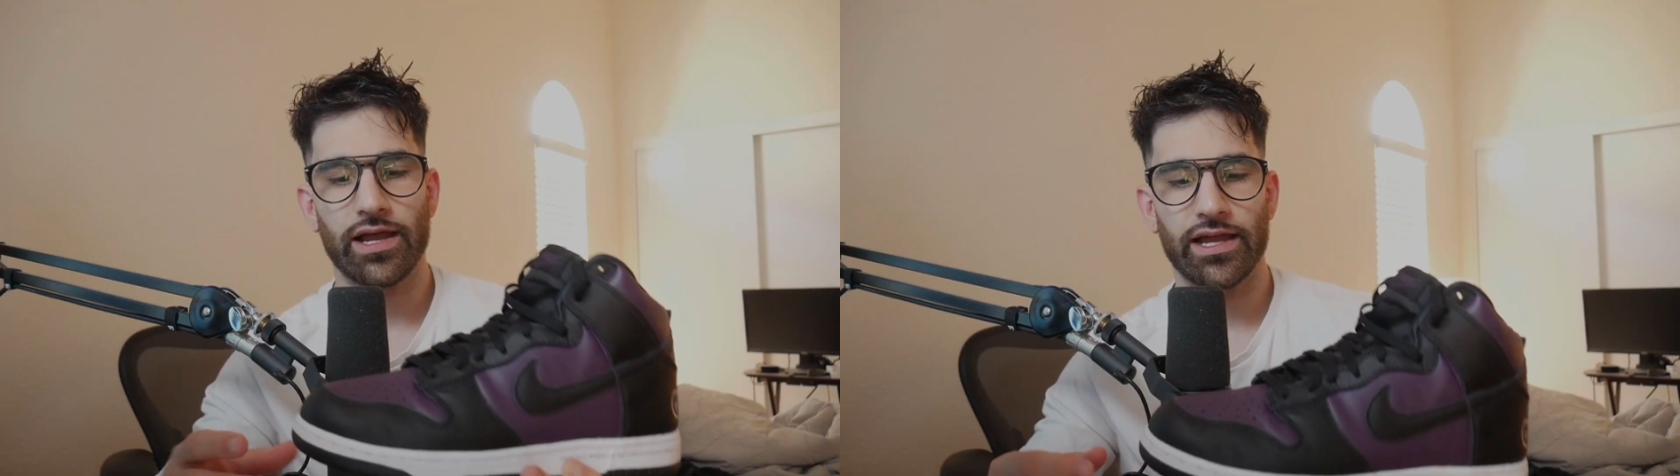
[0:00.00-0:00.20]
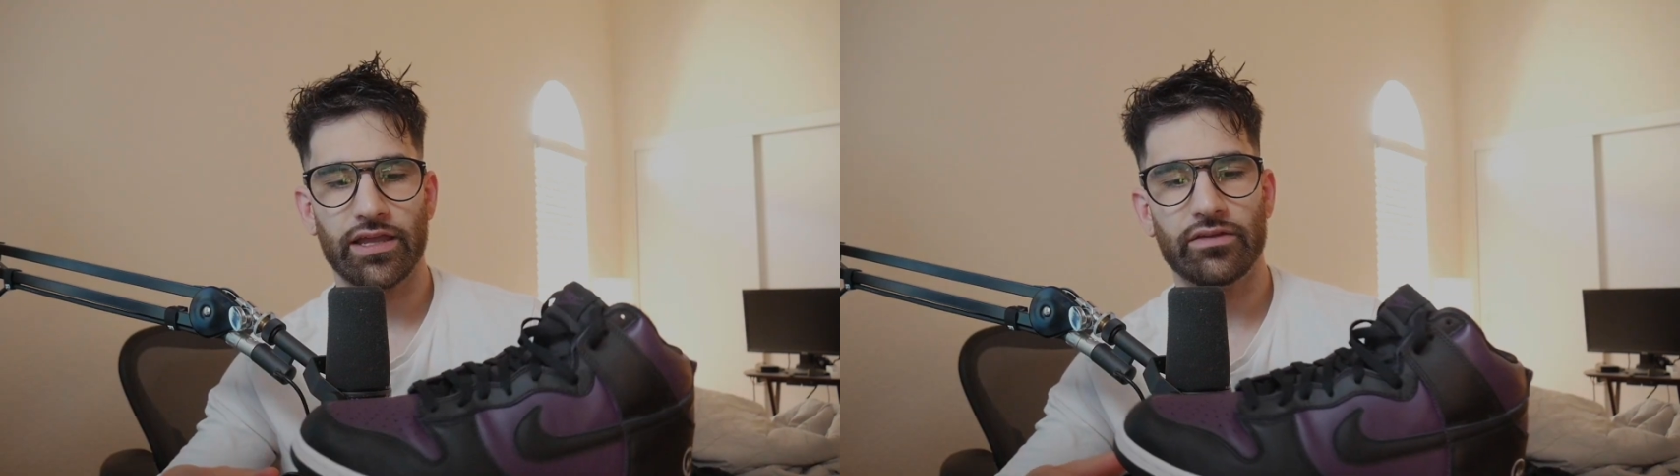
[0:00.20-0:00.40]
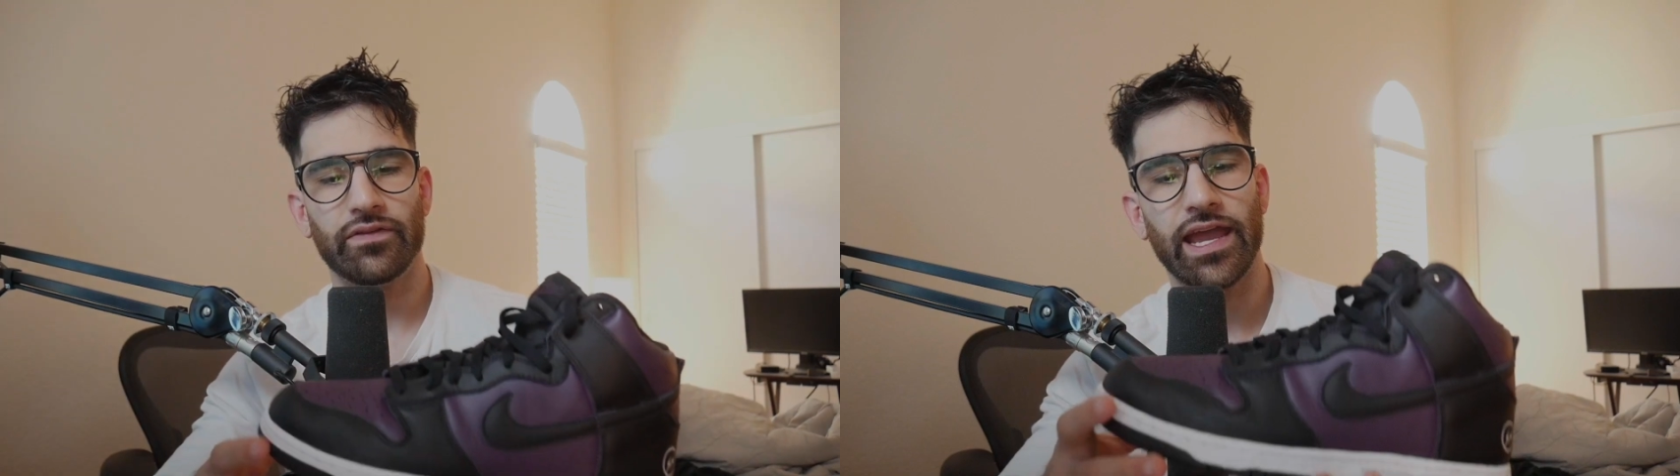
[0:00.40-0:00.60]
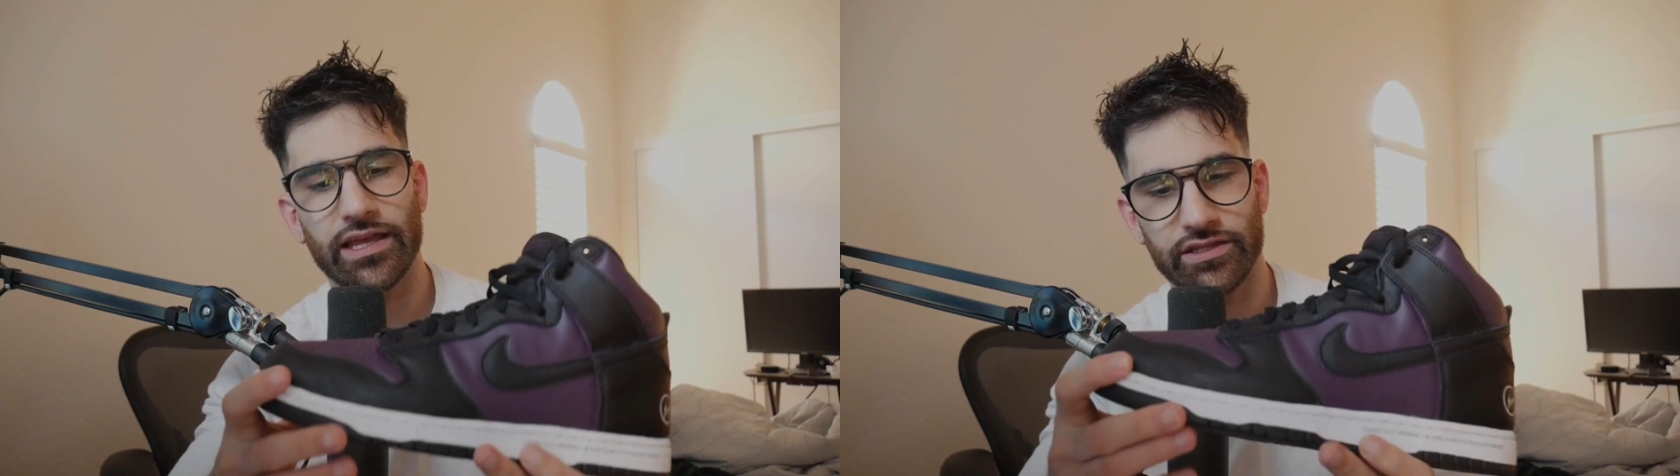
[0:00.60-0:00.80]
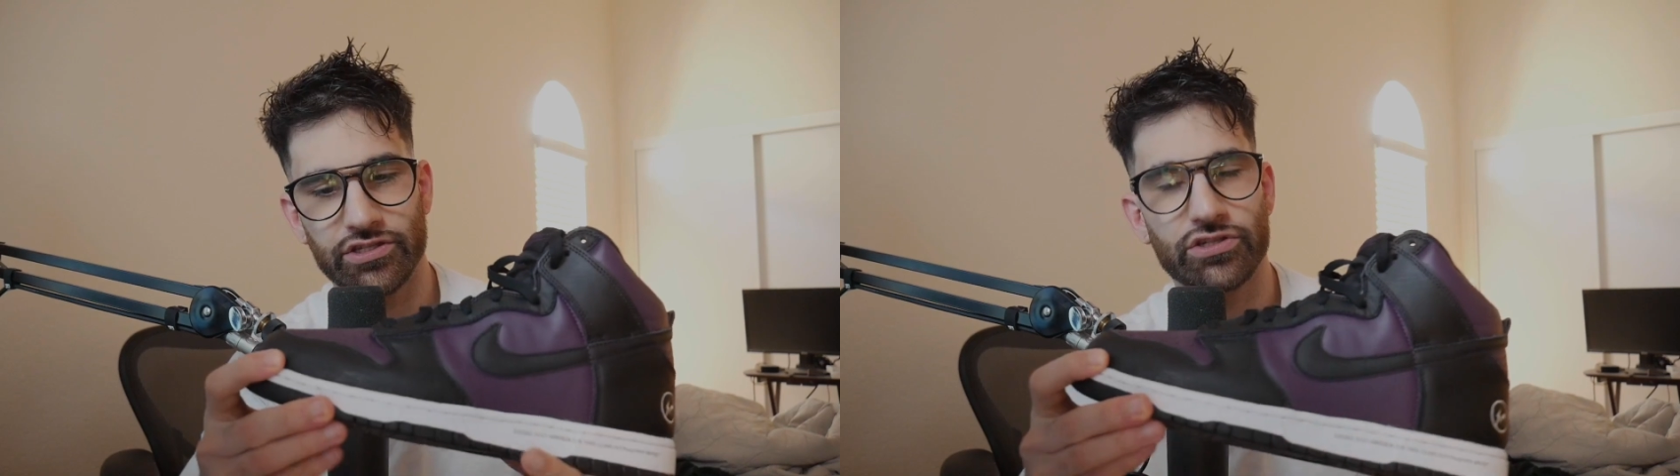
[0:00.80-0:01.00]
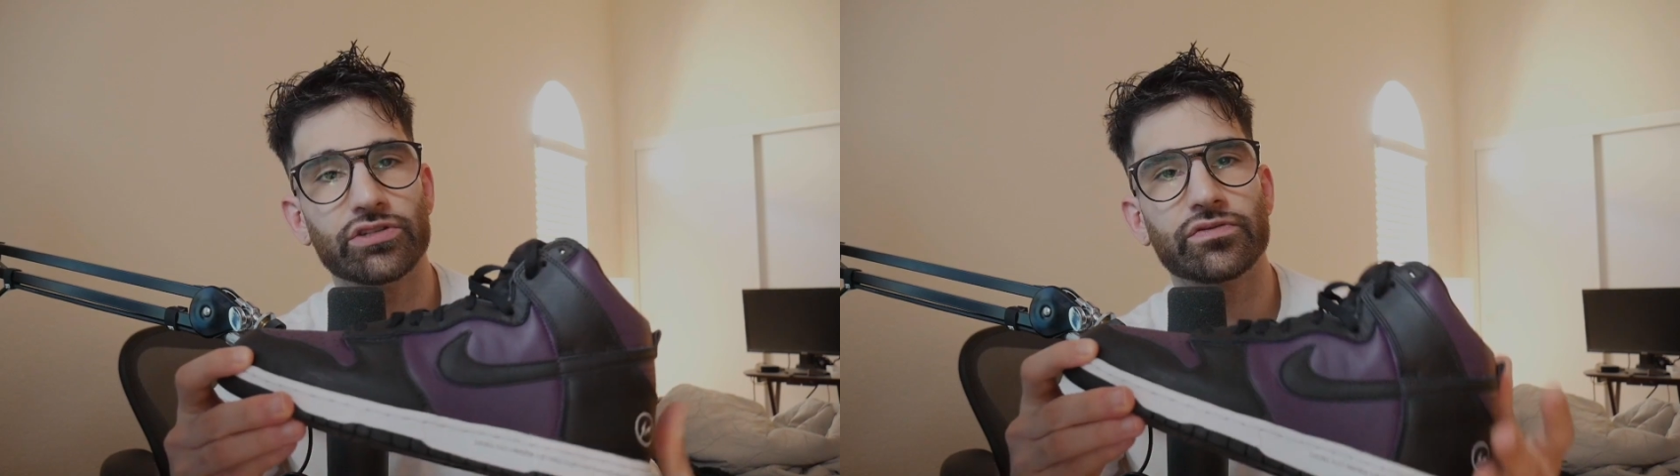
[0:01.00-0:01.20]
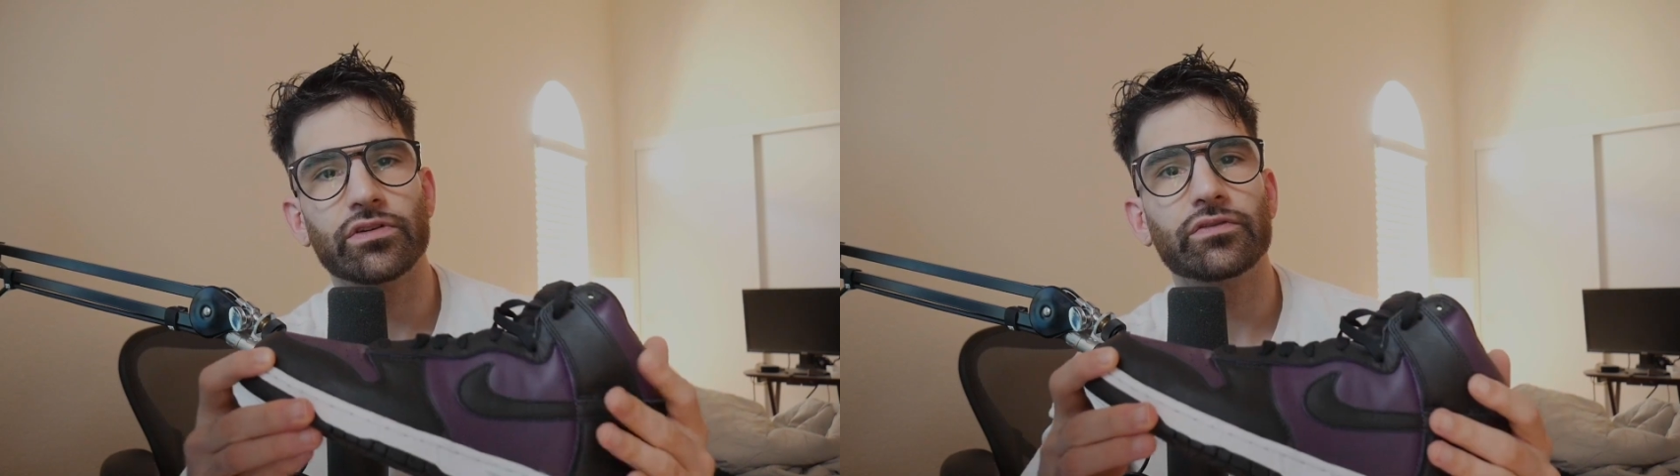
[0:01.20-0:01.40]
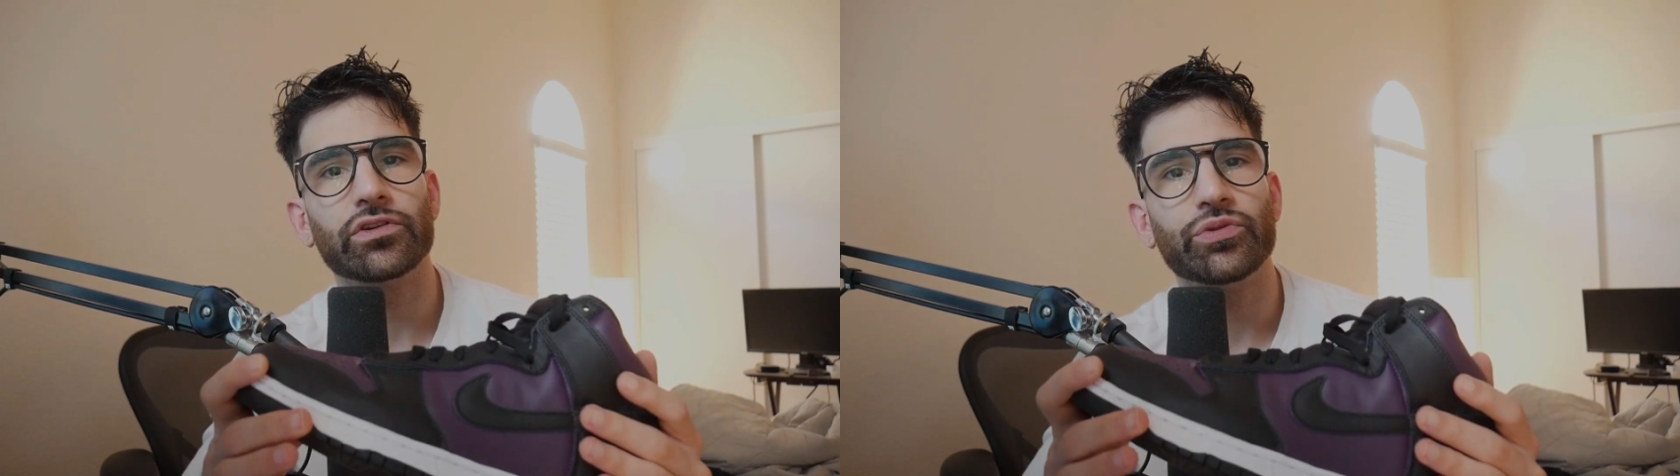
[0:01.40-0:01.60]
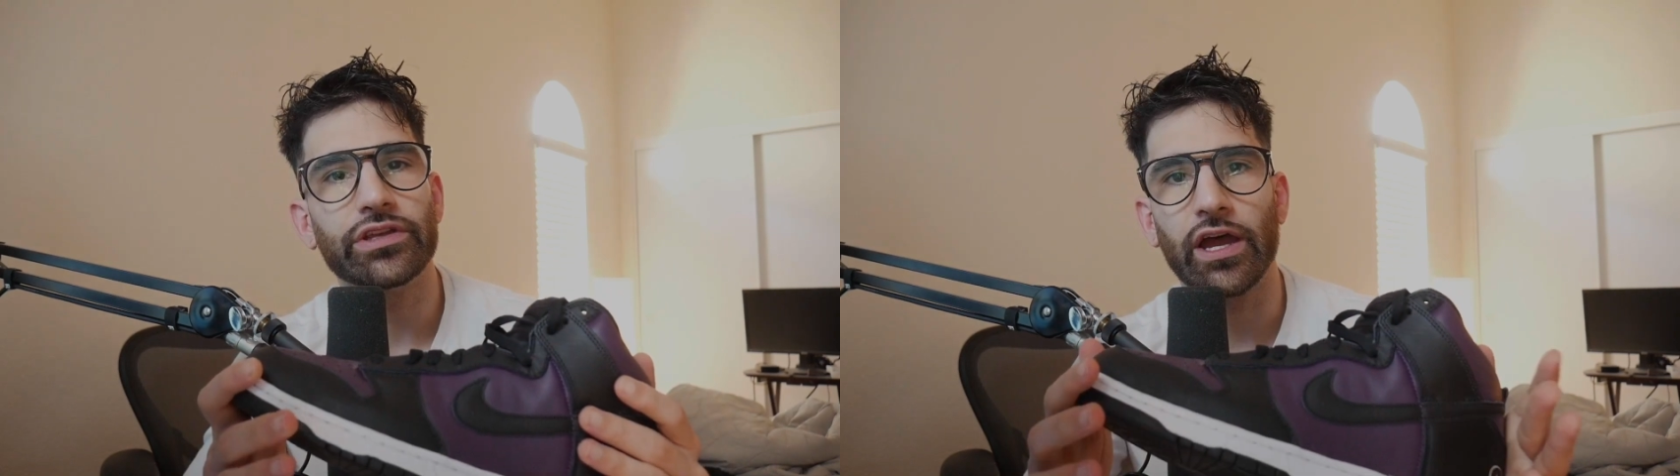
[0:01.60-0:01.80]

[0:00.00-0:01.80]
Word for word: I've had these shoes for a few weeks.